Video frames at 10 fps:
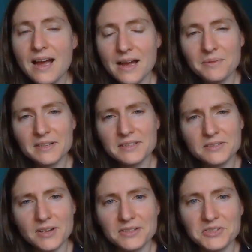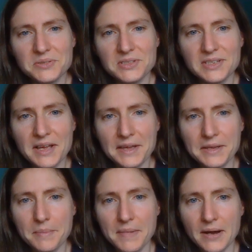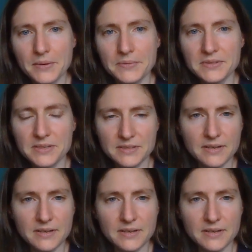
I wanted to talk to you today about